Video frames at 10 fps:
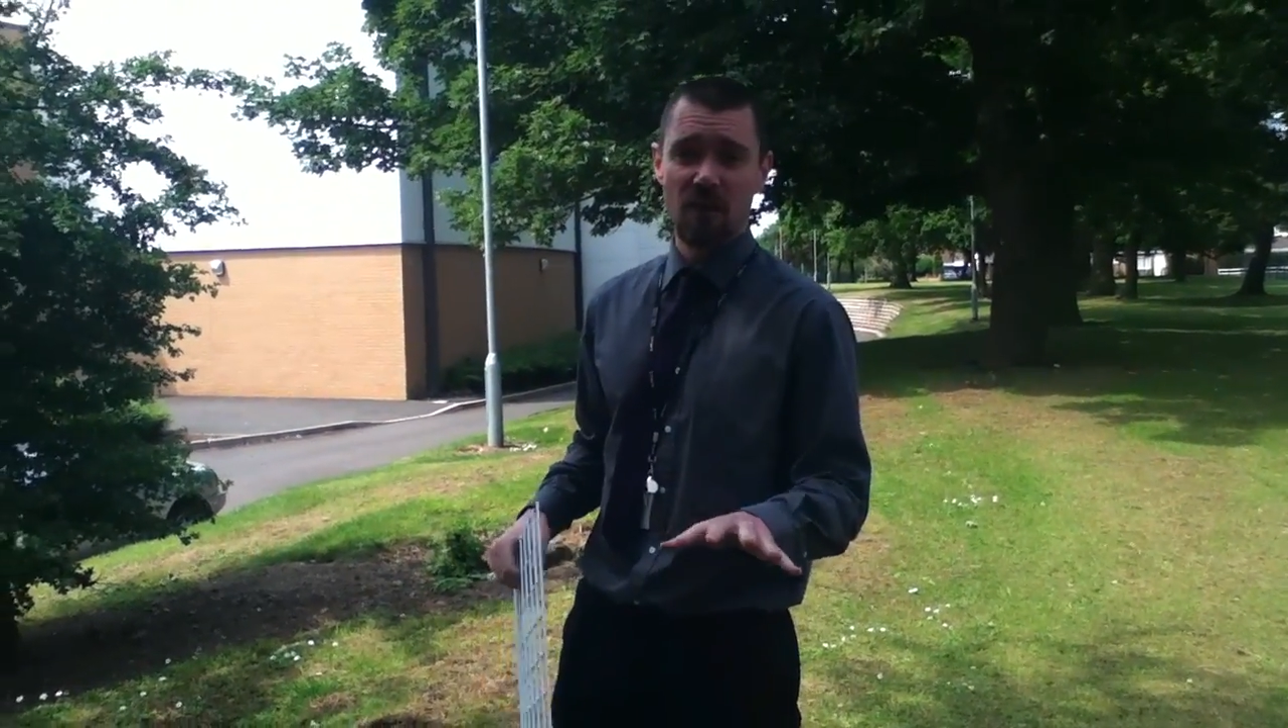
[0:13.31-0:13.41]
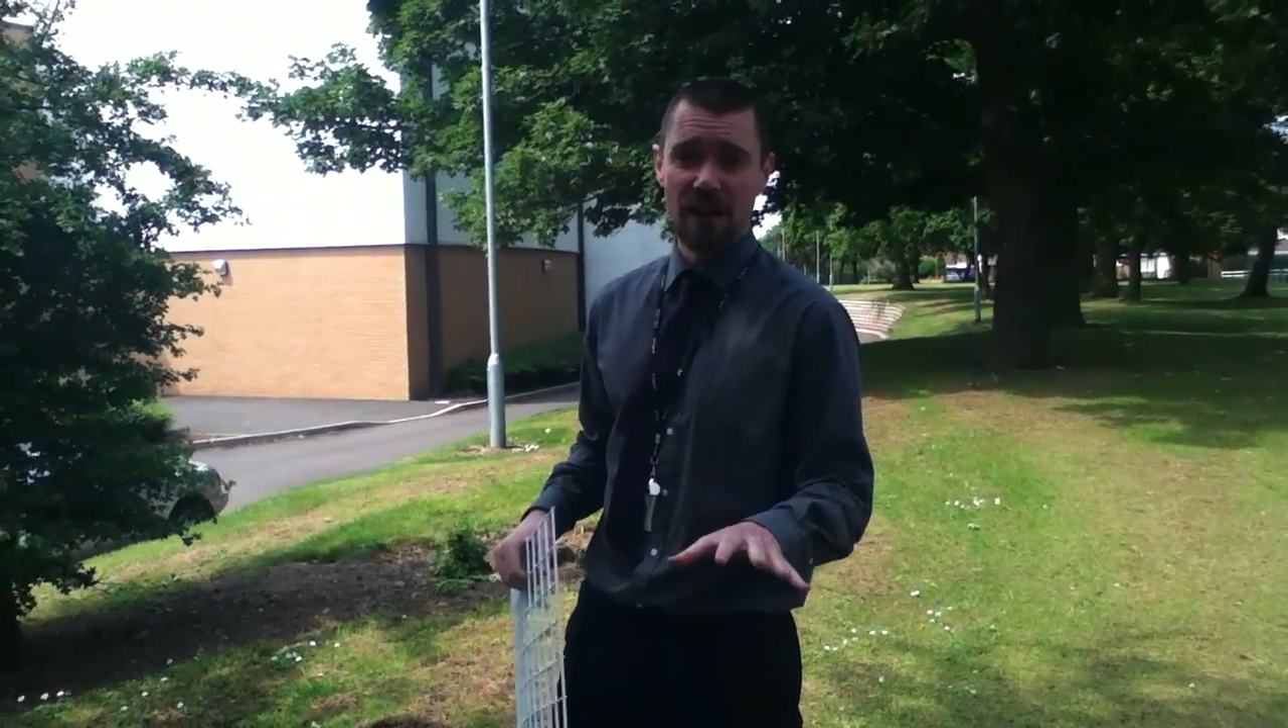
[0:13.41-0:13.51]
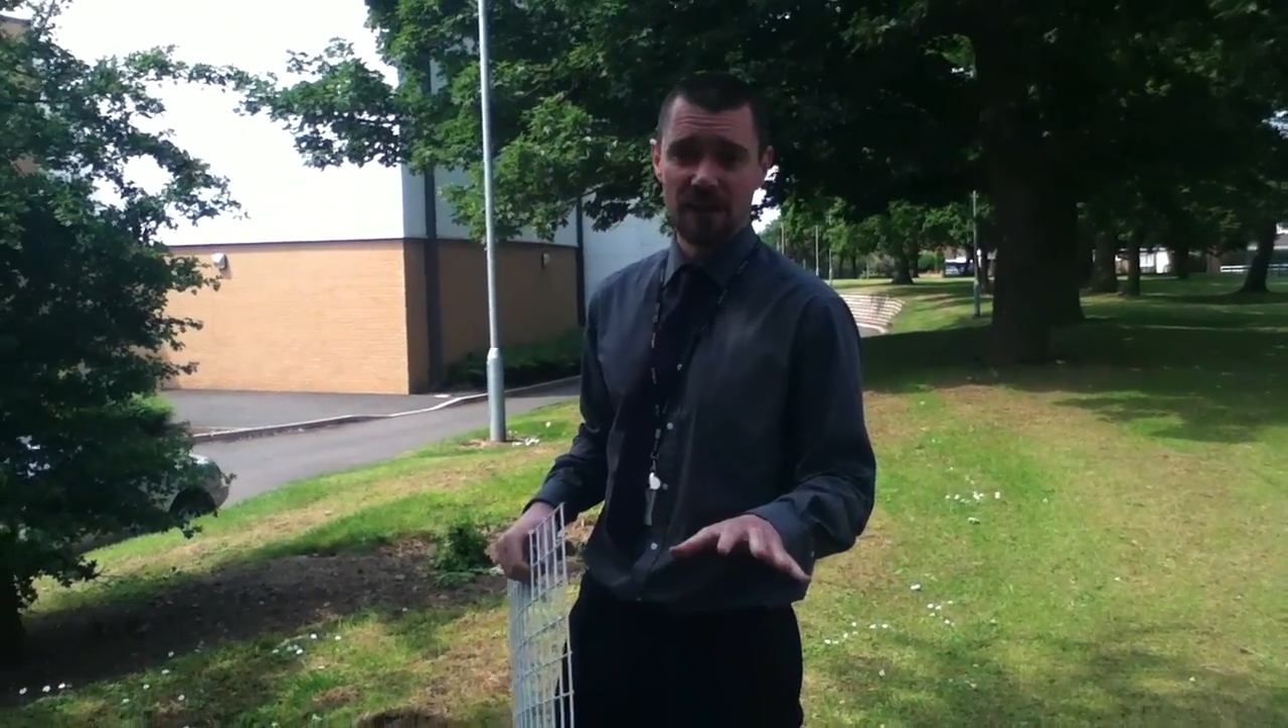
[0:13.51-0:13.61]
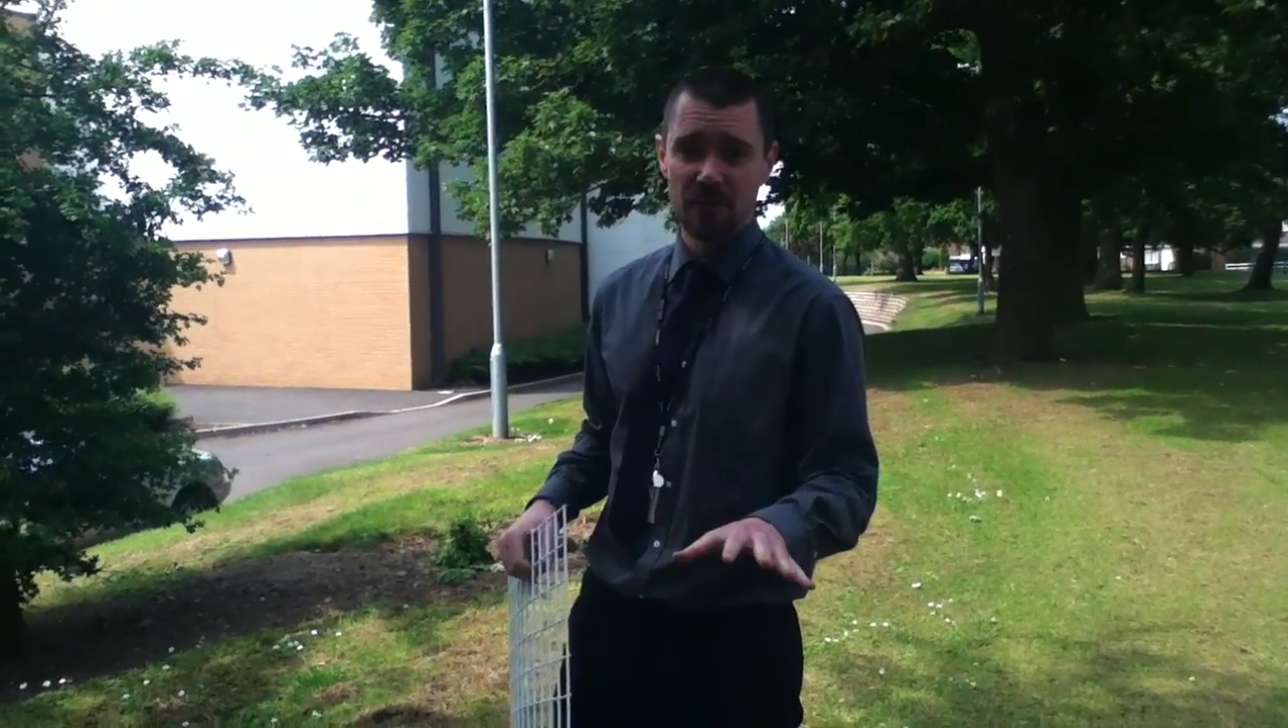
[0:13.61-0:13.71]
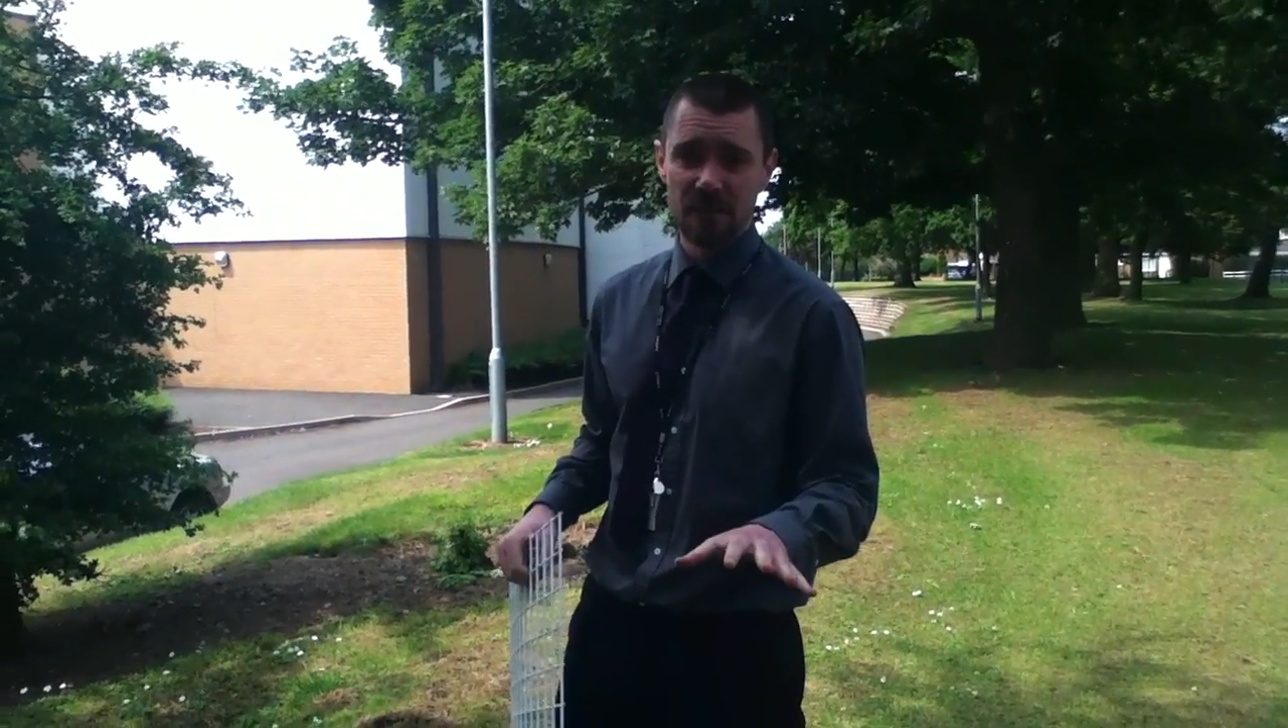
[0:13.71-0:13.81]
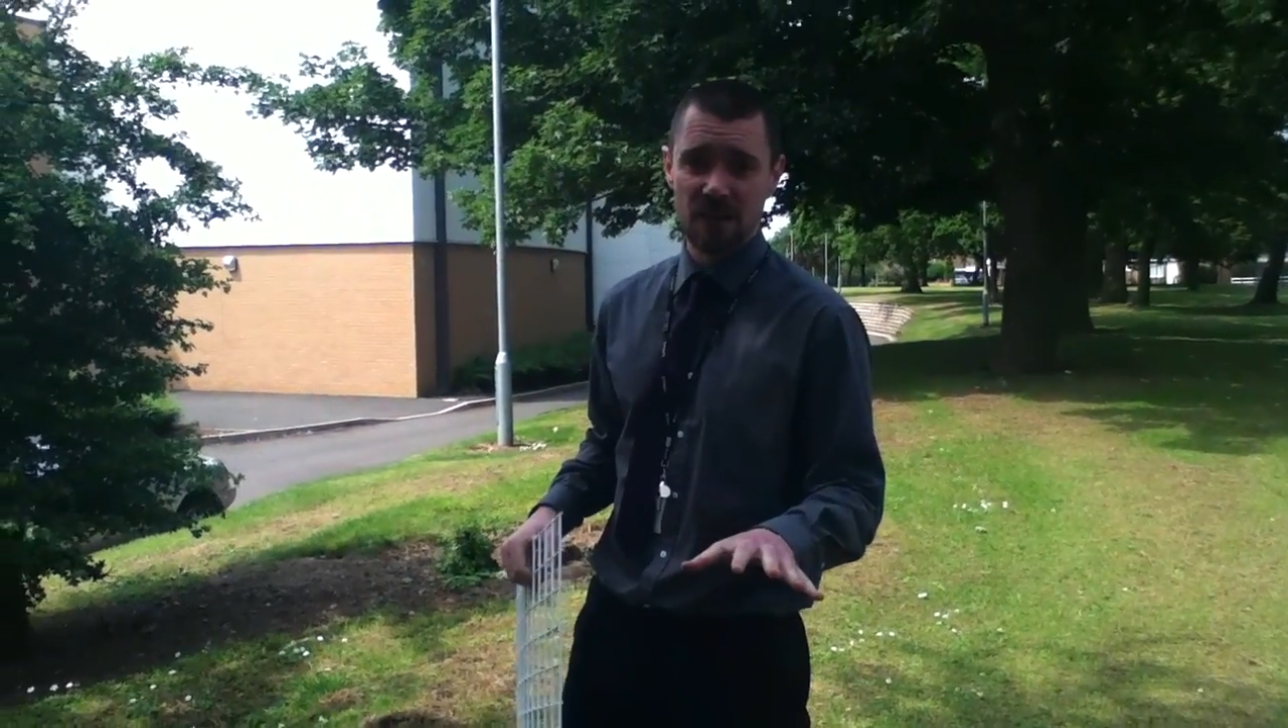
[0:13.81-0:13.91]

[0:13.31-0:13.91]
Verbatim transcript: random